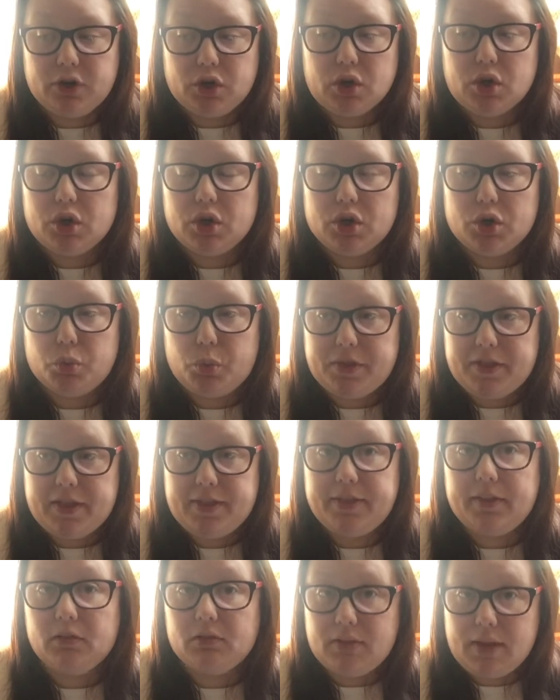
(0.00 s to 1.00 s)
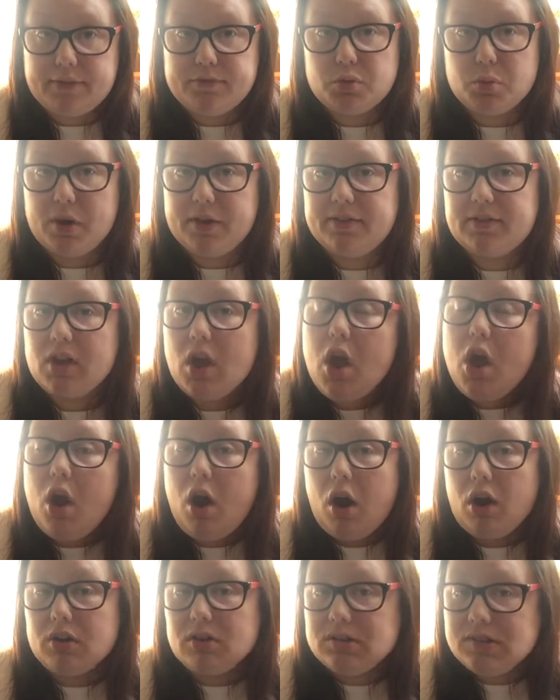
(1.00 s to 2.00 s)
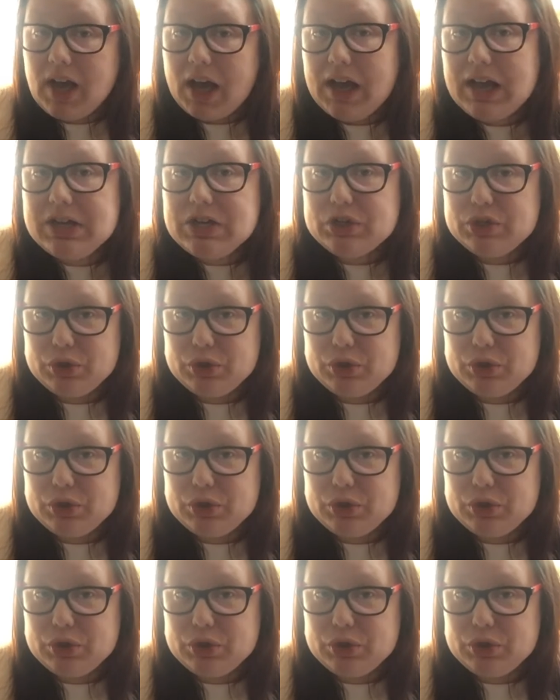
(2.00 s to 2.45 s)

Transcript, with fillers: occurred within their loved ones are not